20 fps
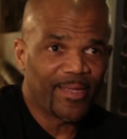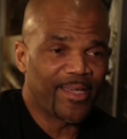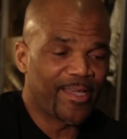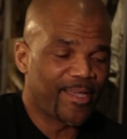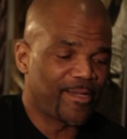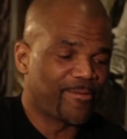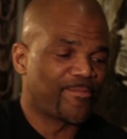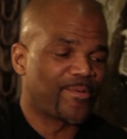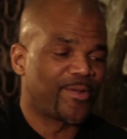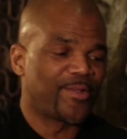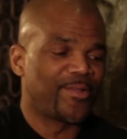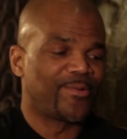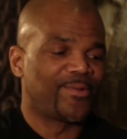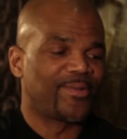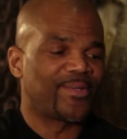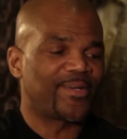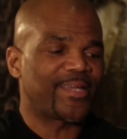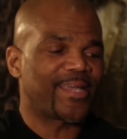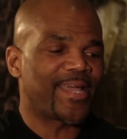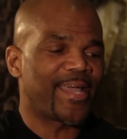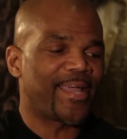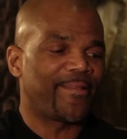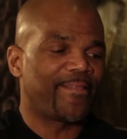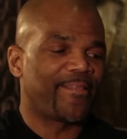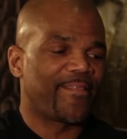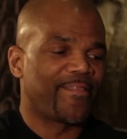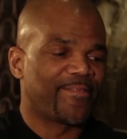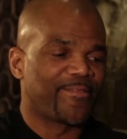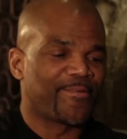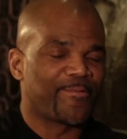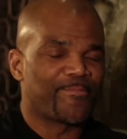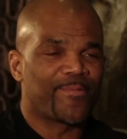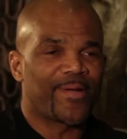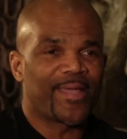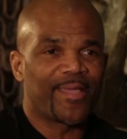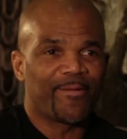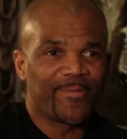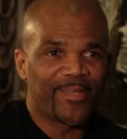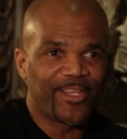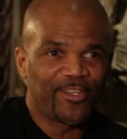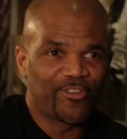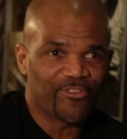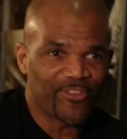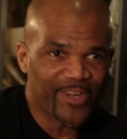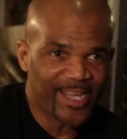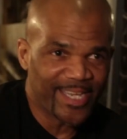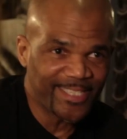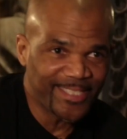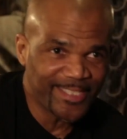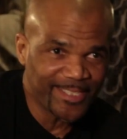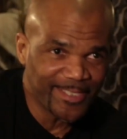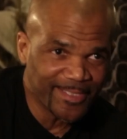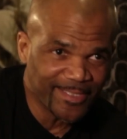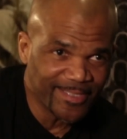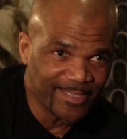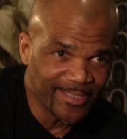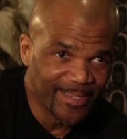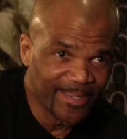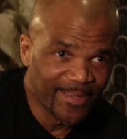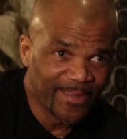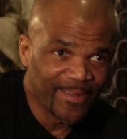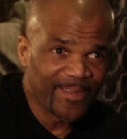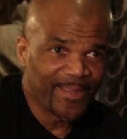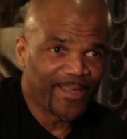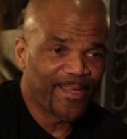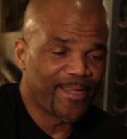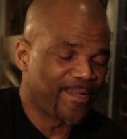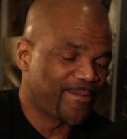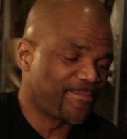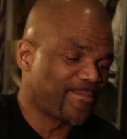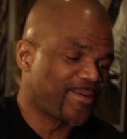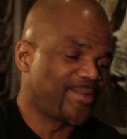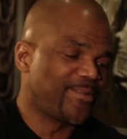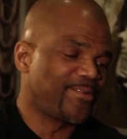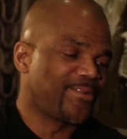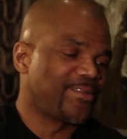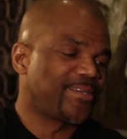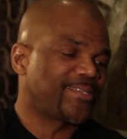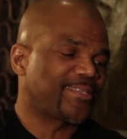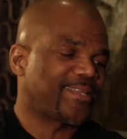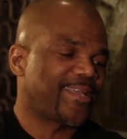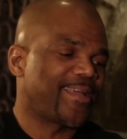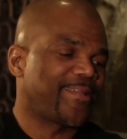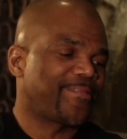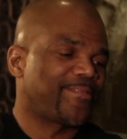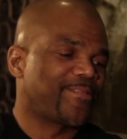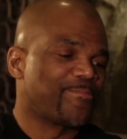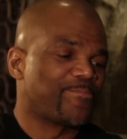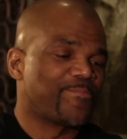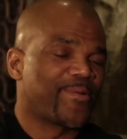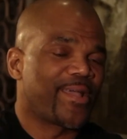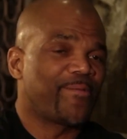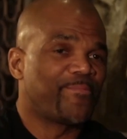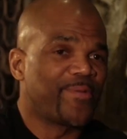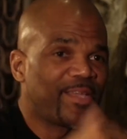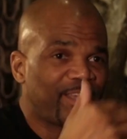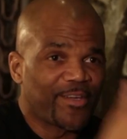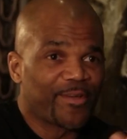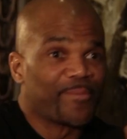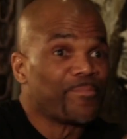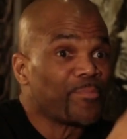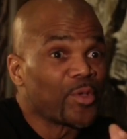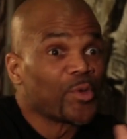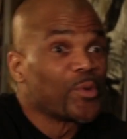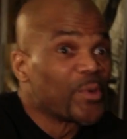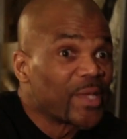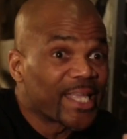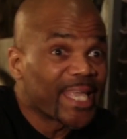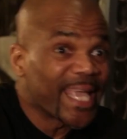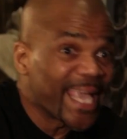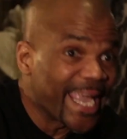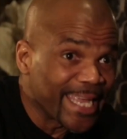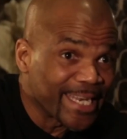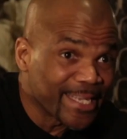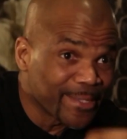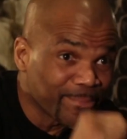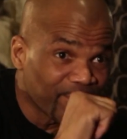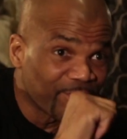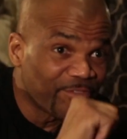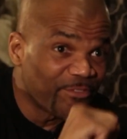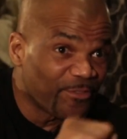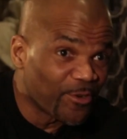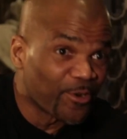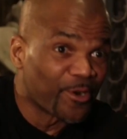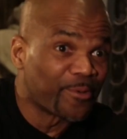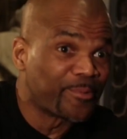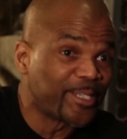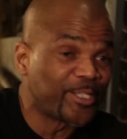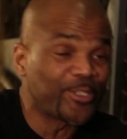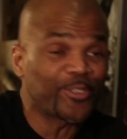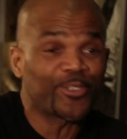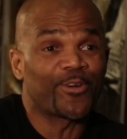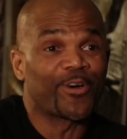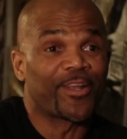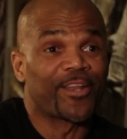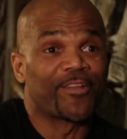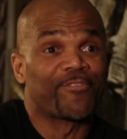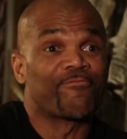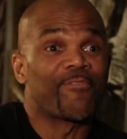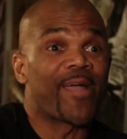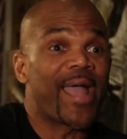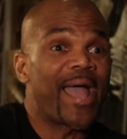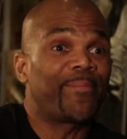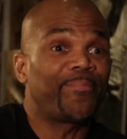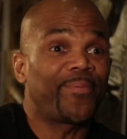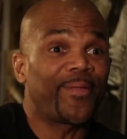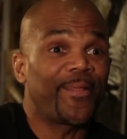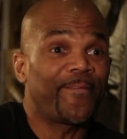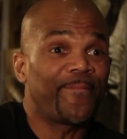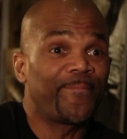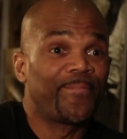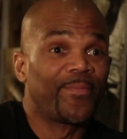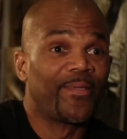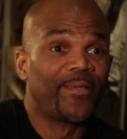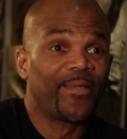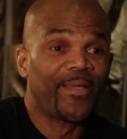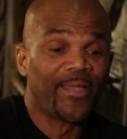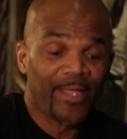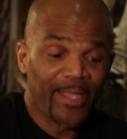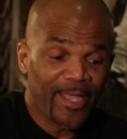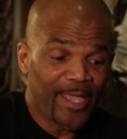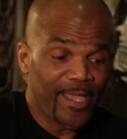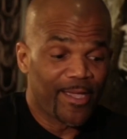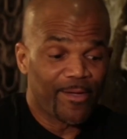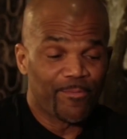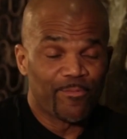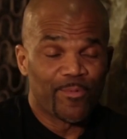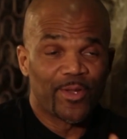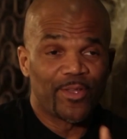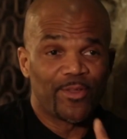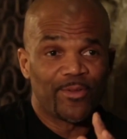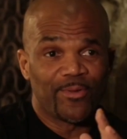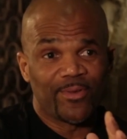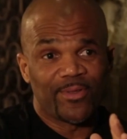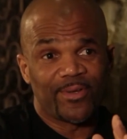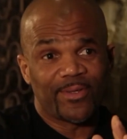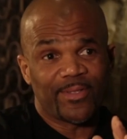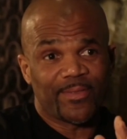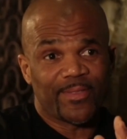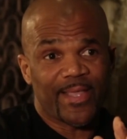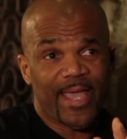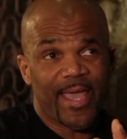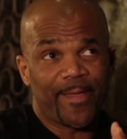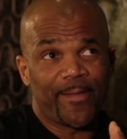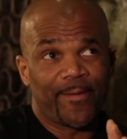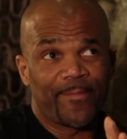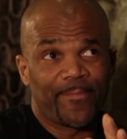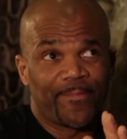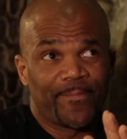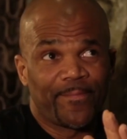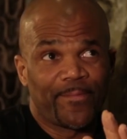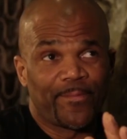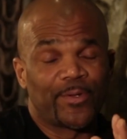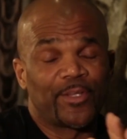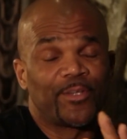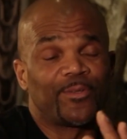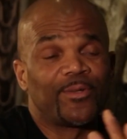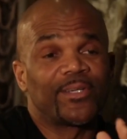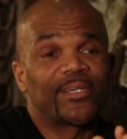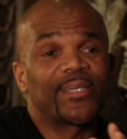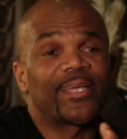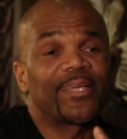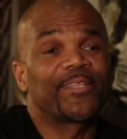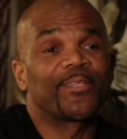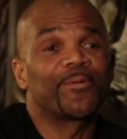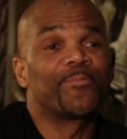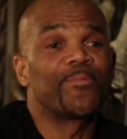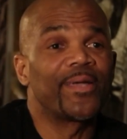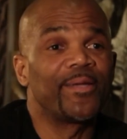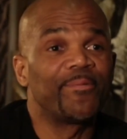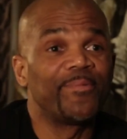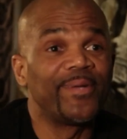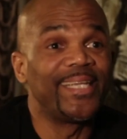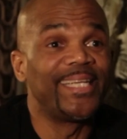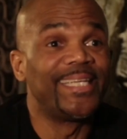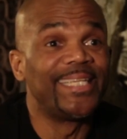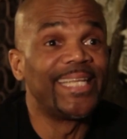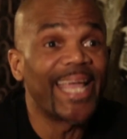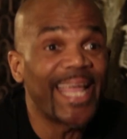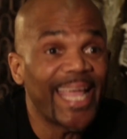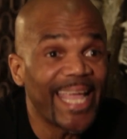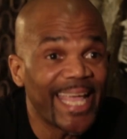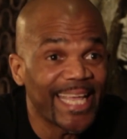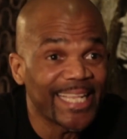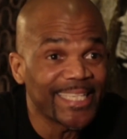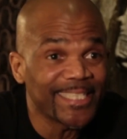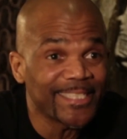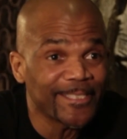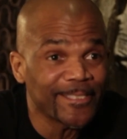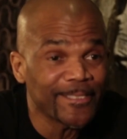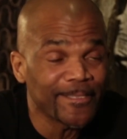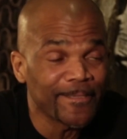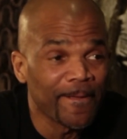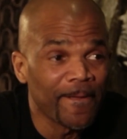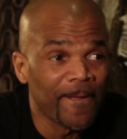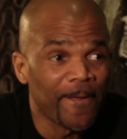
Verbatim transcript: and when you look at the way we dressed, and when you look at the way we communicated before we started rapping, and when you looked at when you look at the way we dance,